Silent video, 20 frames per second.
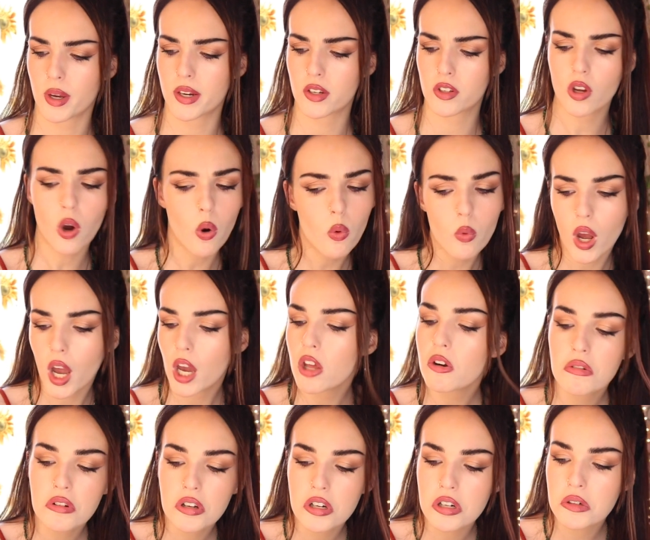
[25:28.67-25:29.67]
So I don't
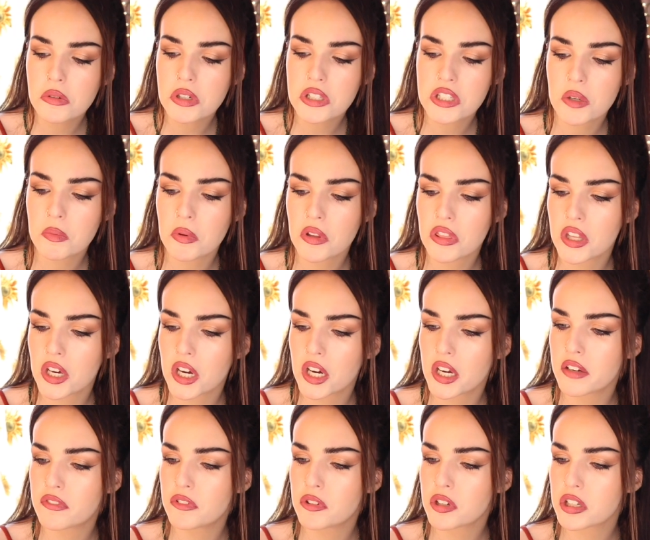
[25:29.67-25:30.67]
know what's up with
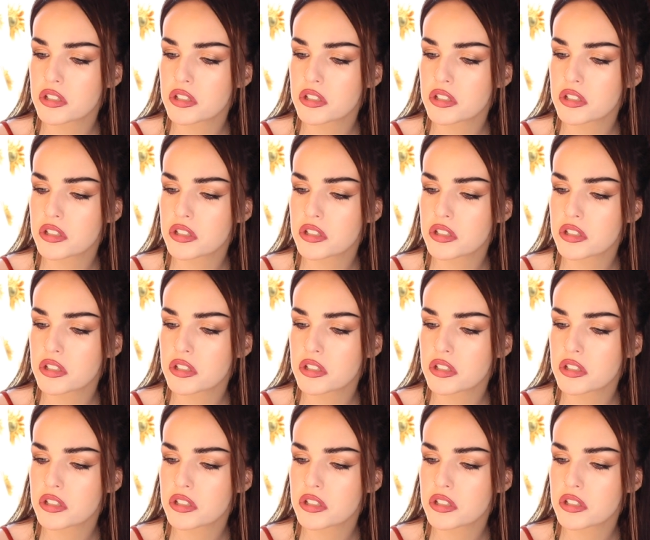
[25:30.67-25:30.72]
that.